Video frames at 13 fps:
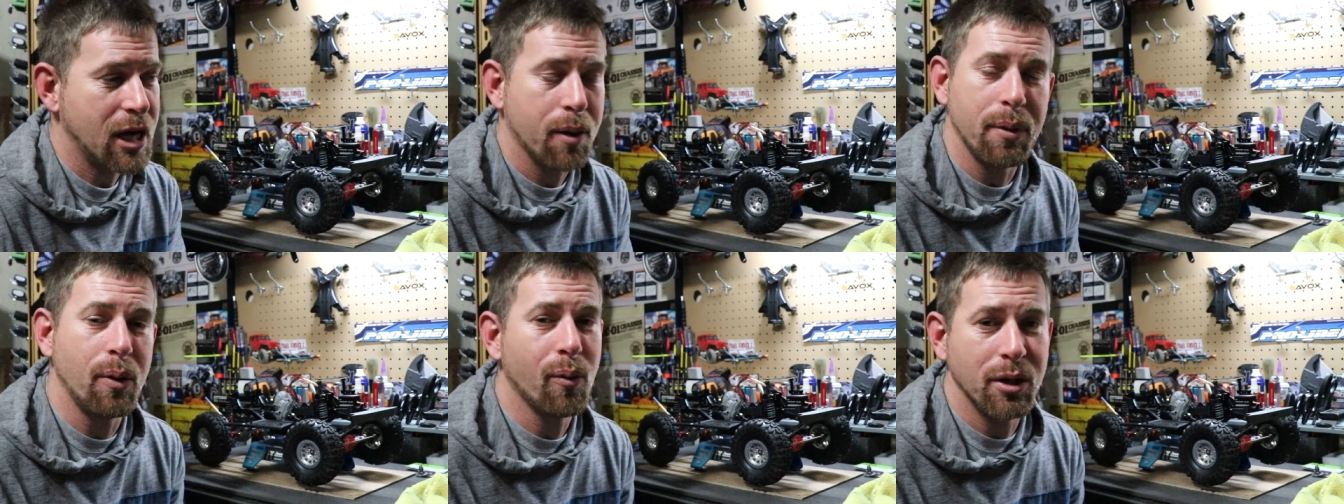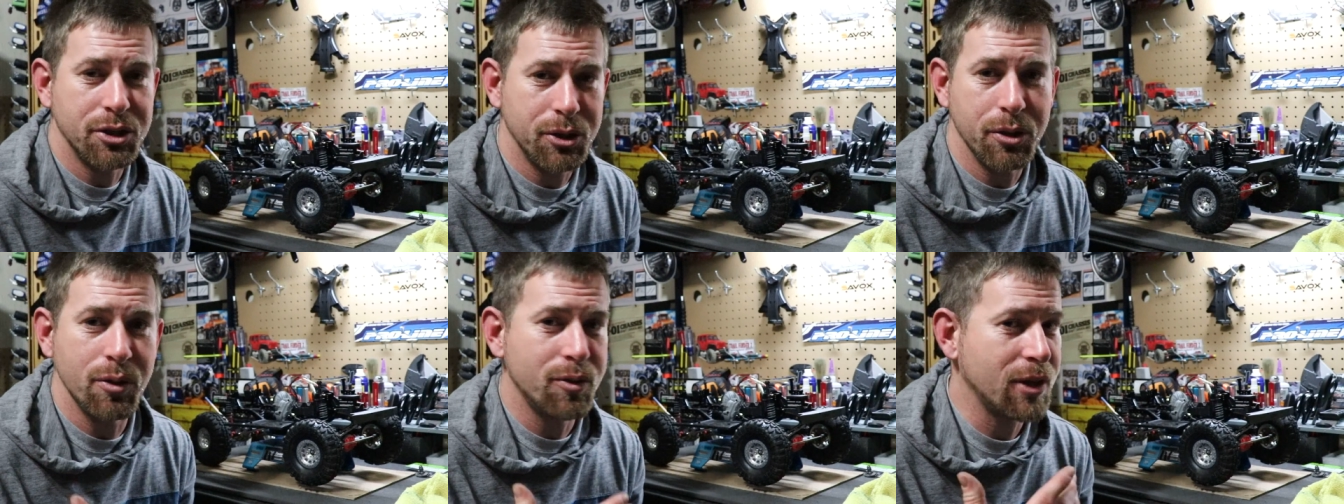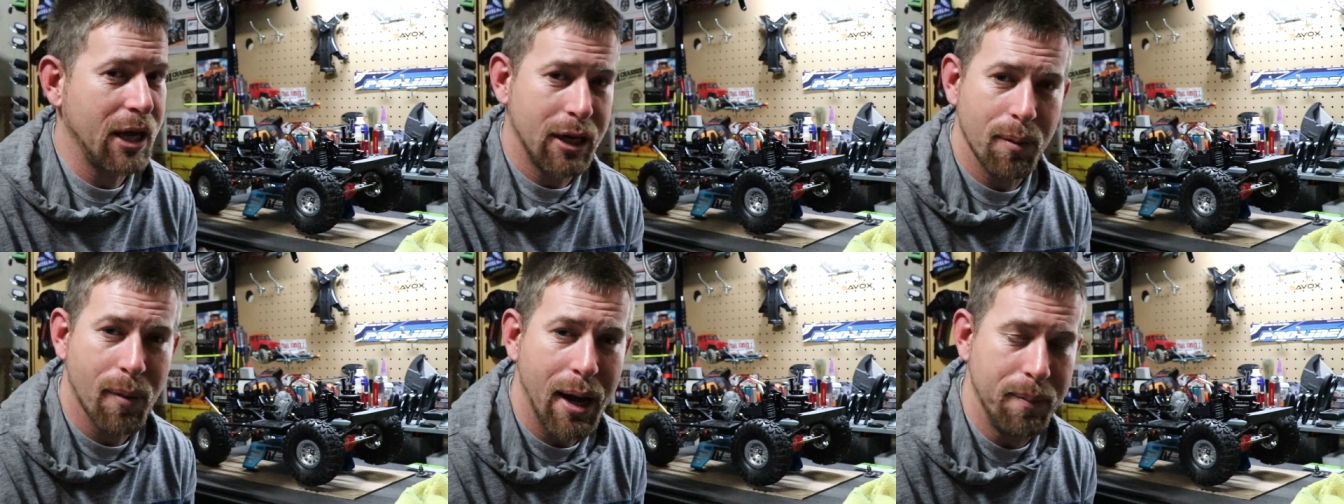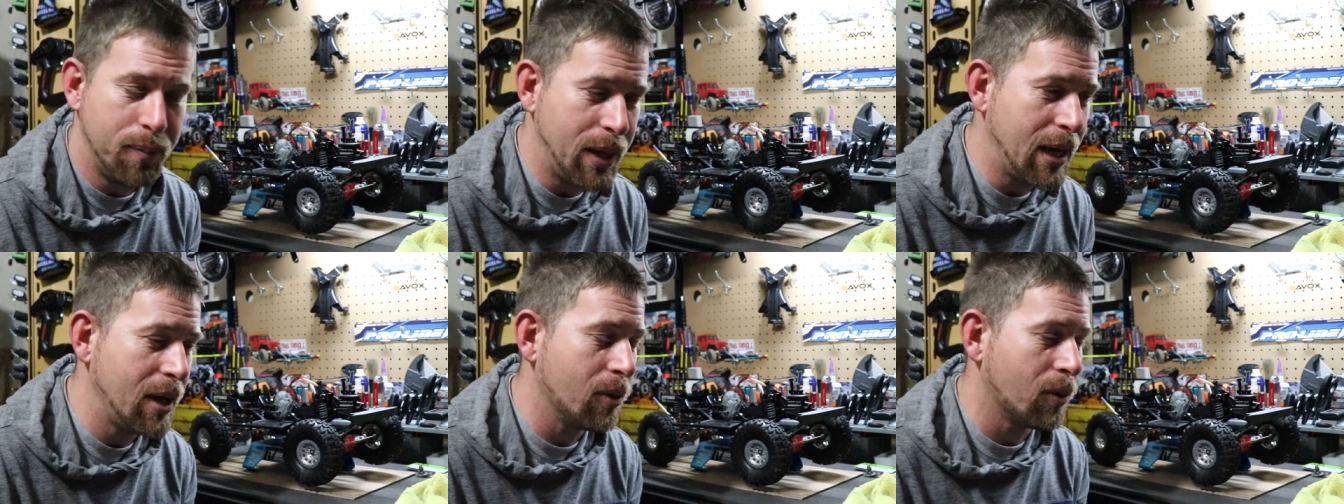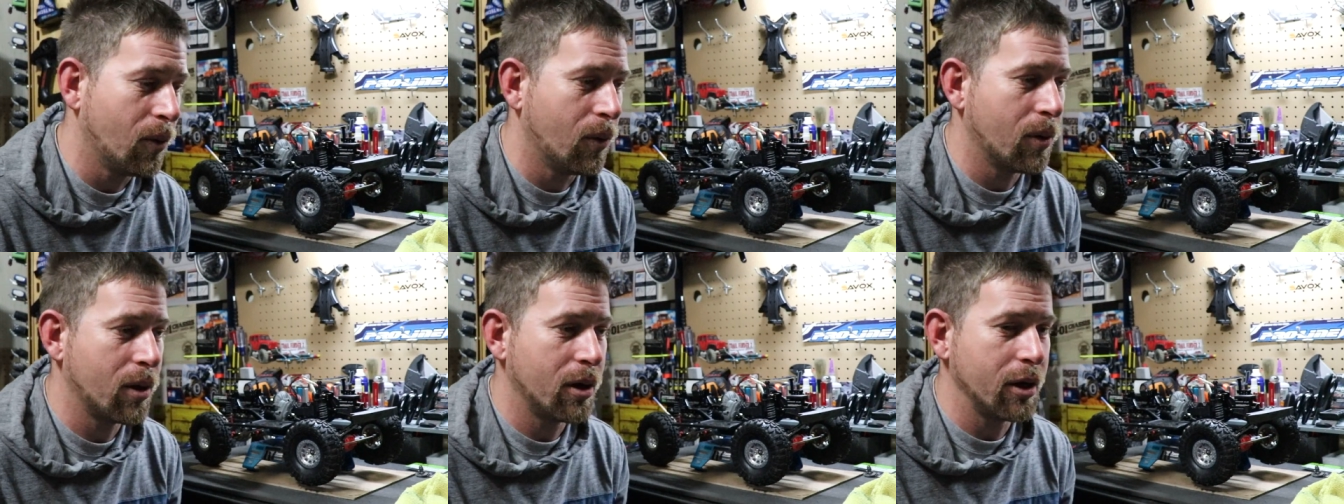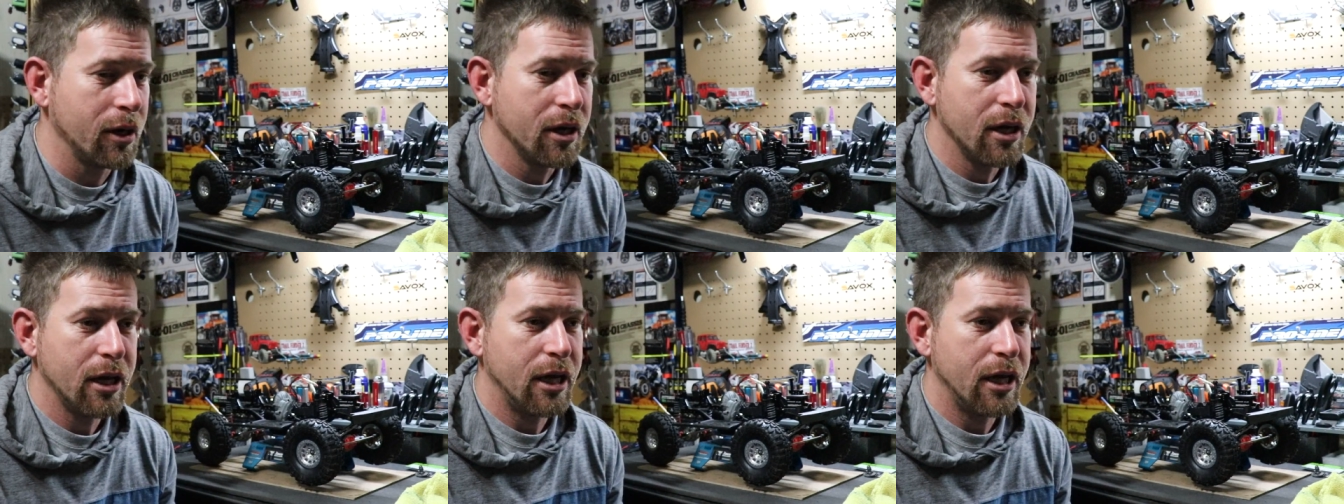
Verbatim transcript: tell me what you think it might be or